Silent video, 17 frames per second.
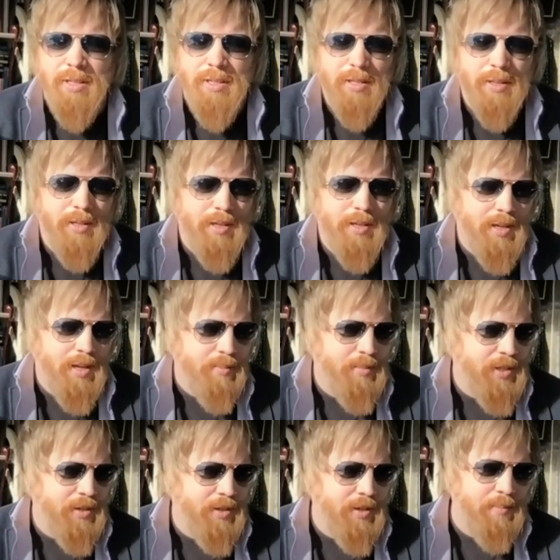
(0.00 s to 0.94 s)
the
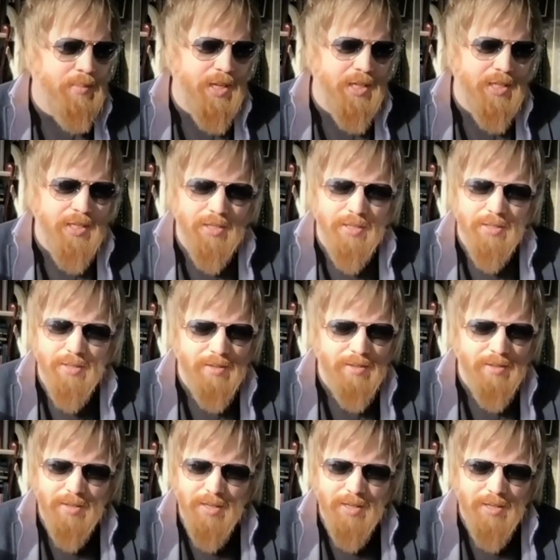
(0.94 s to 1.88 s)
Amazonian basin
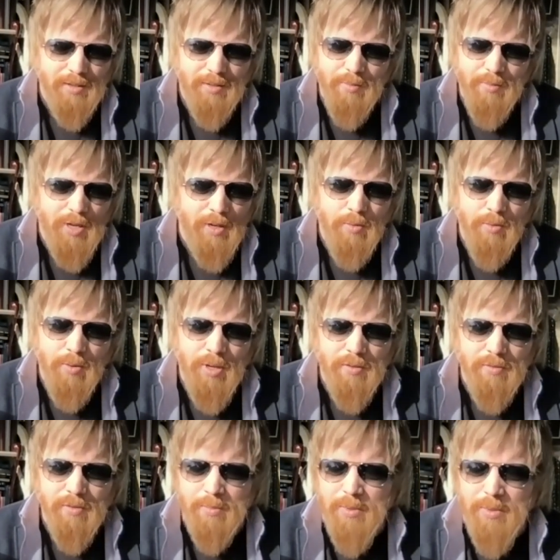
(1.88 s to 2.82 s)
and well, all
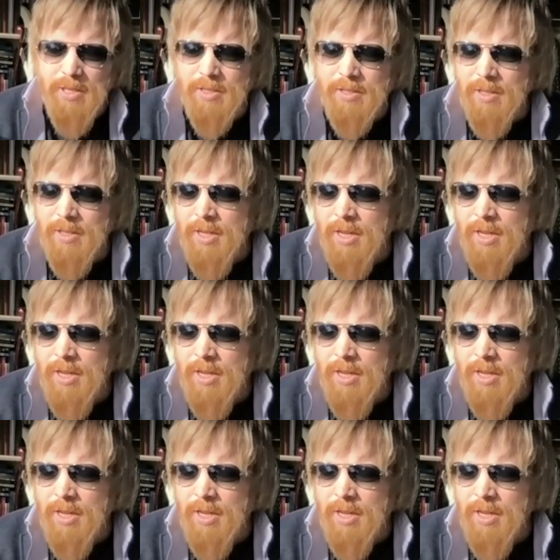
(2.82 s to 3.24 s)
over the place.